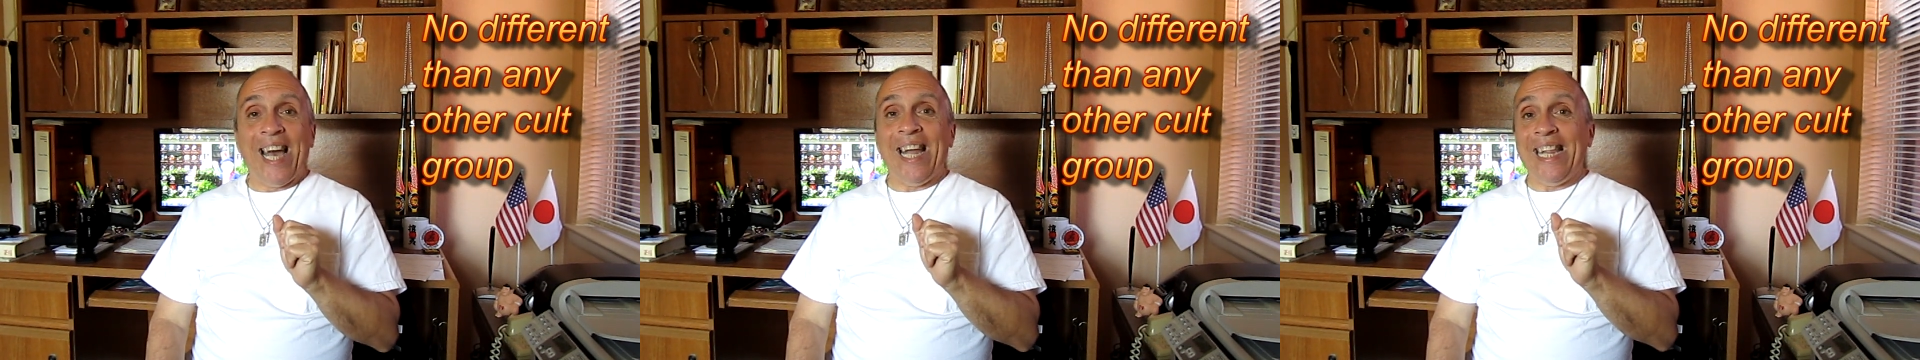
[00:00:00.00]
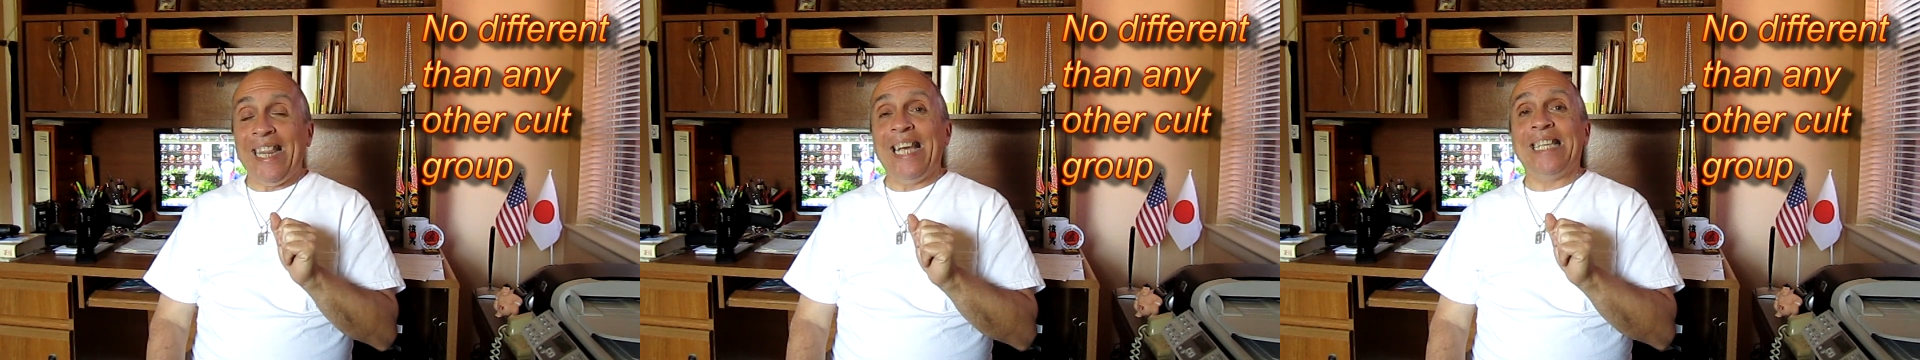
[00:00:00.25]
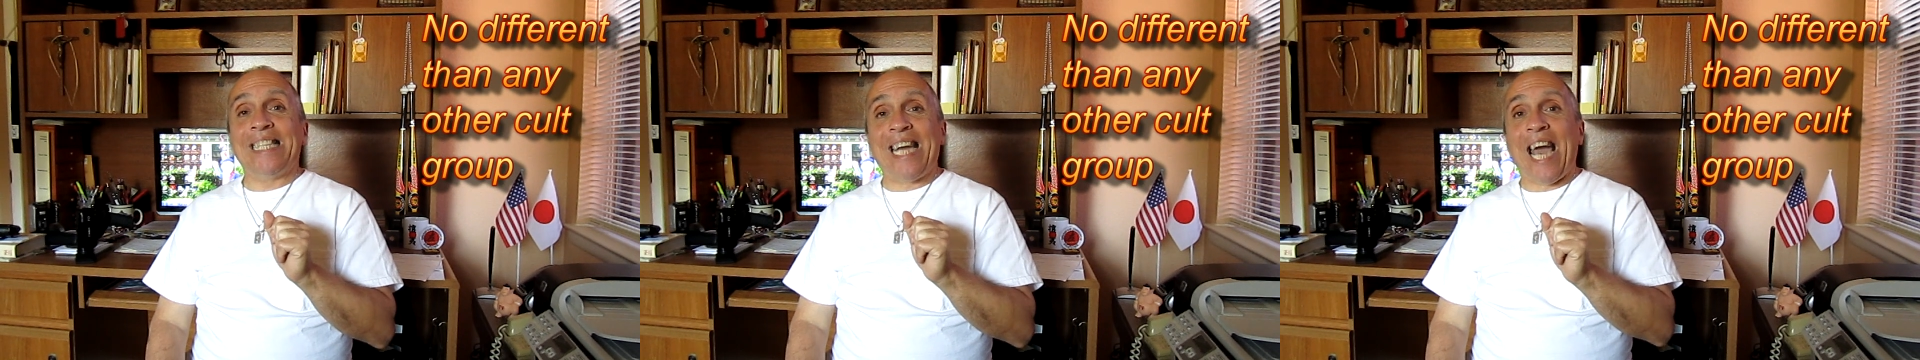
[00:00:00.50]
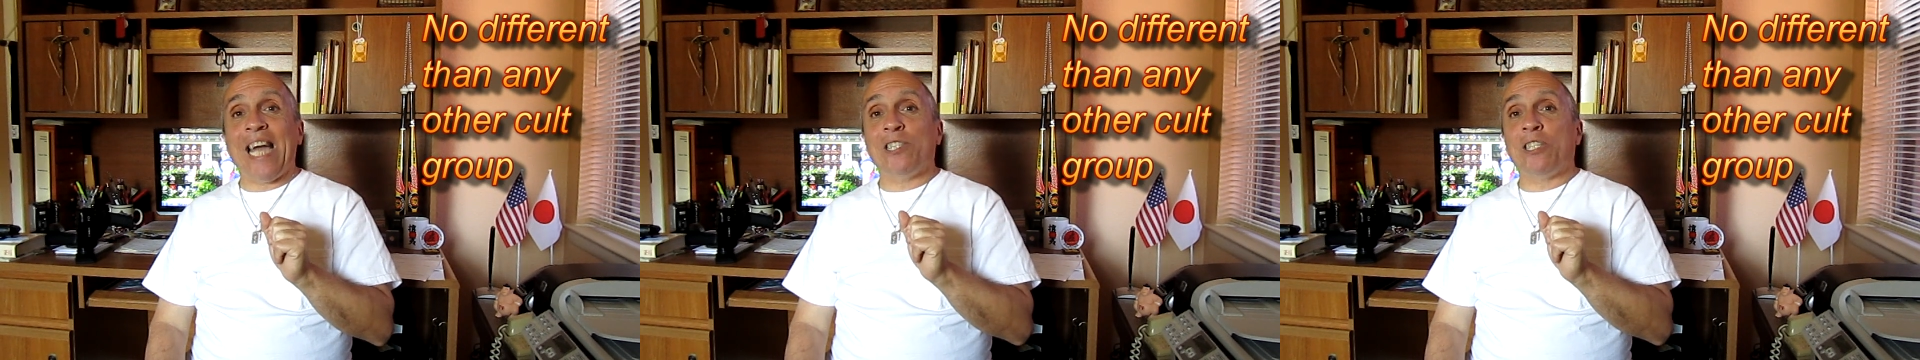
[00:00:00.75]
And in this
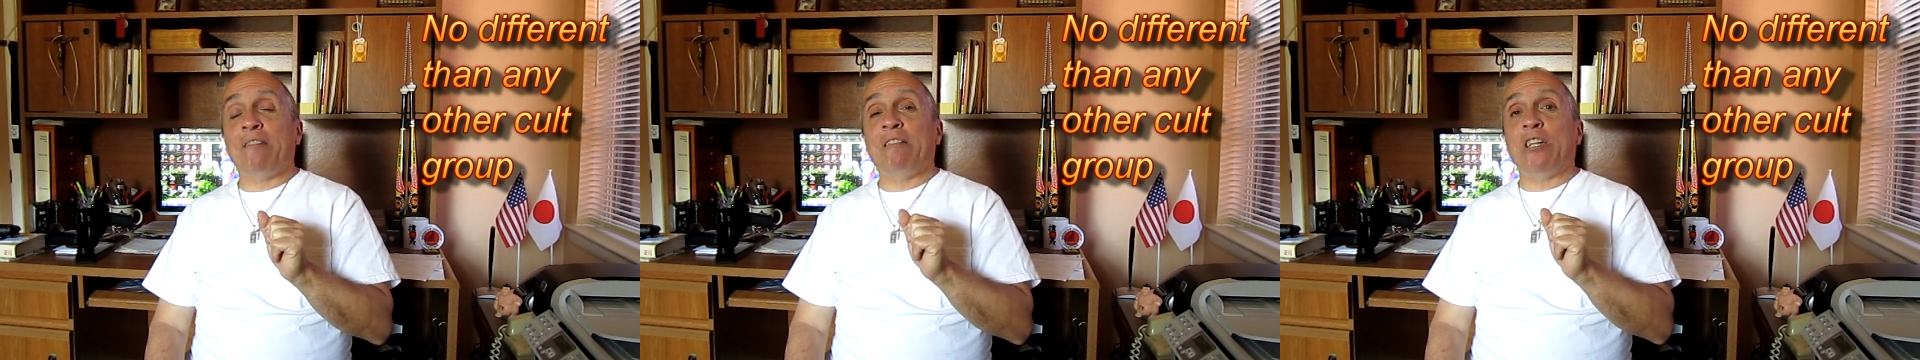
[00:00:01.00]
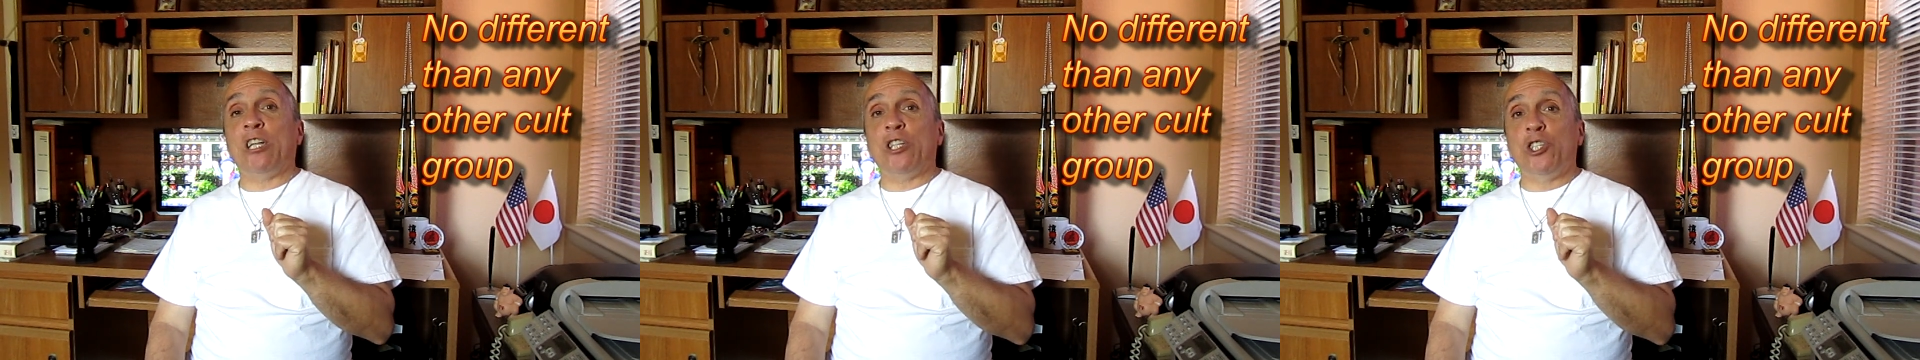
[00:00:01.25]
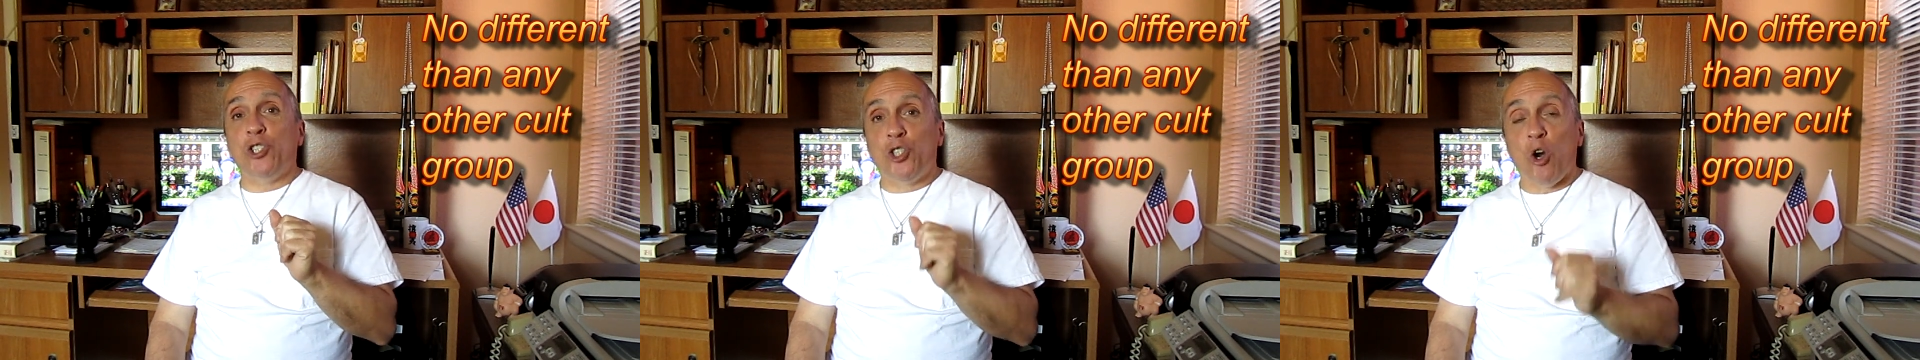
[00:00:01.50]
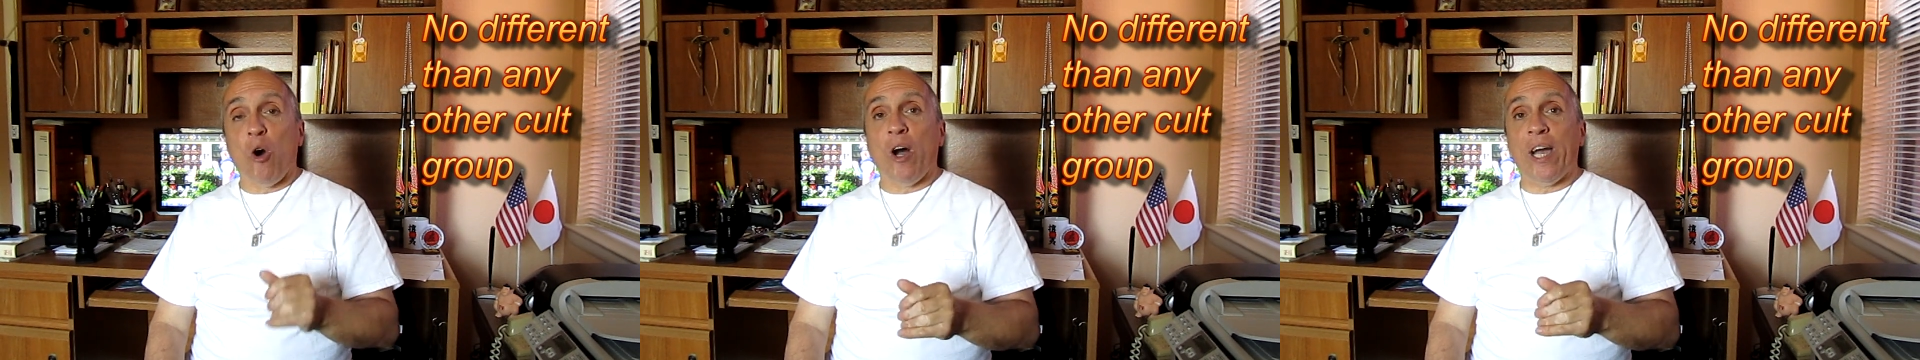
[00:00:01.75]
case, they're
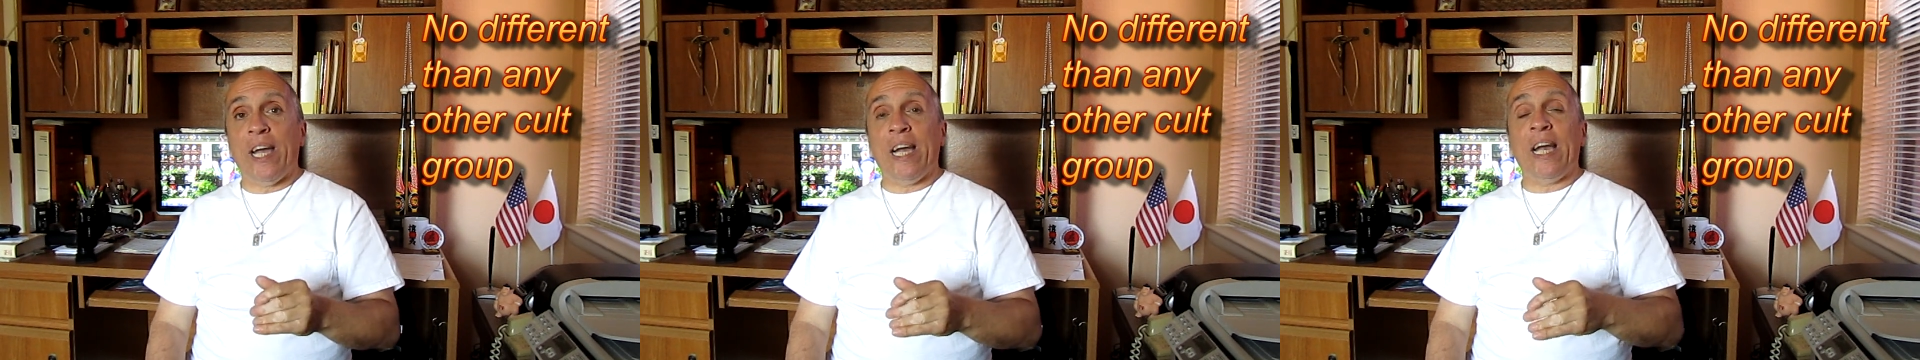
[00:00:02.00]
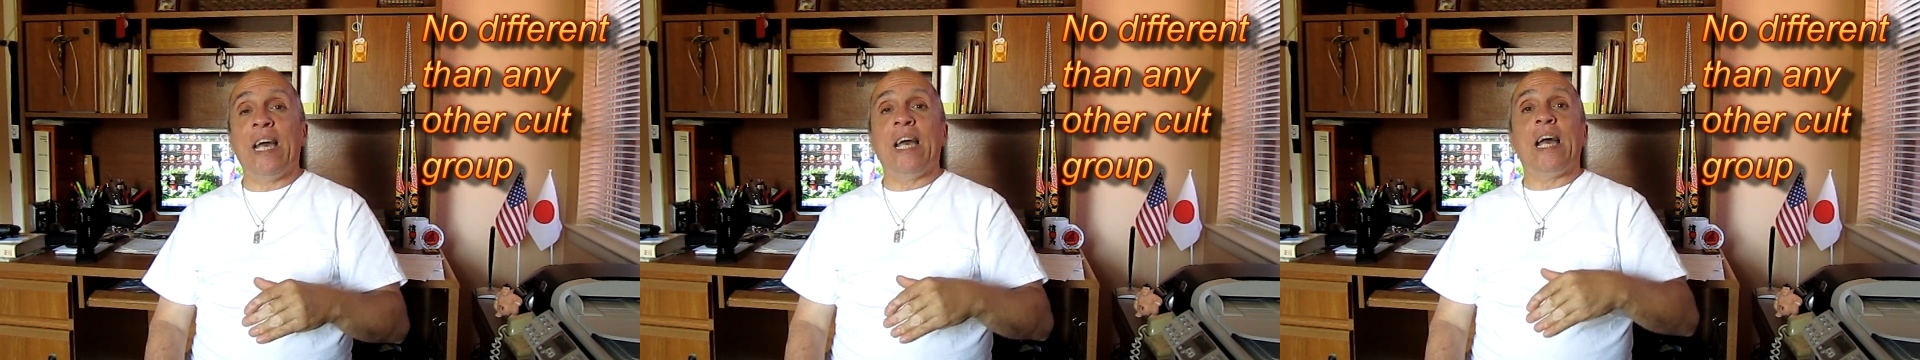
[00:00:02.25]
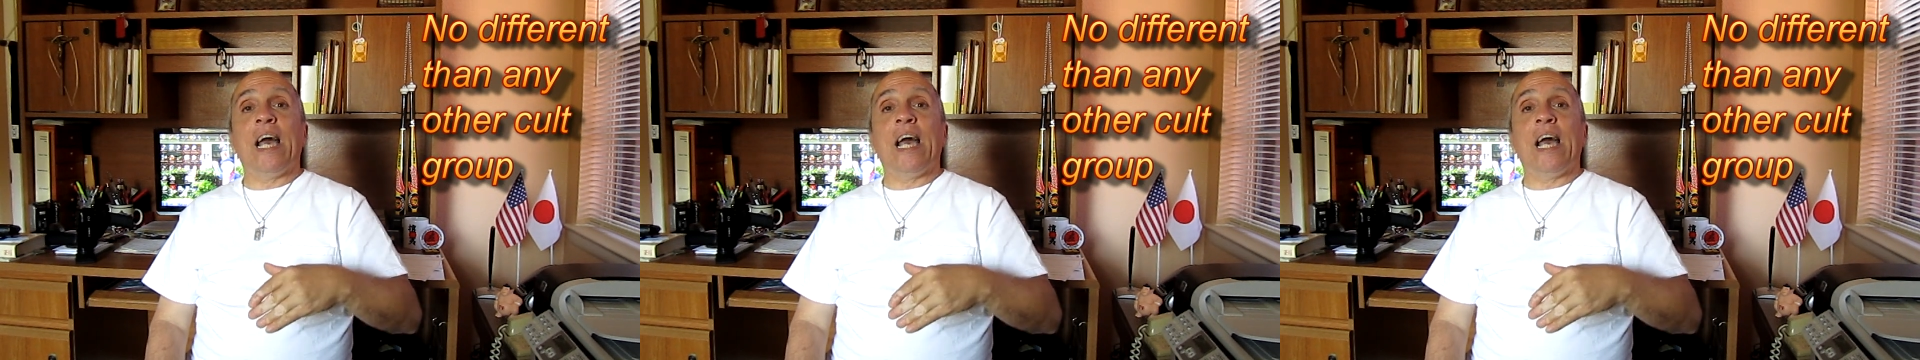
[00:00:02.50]
enjoying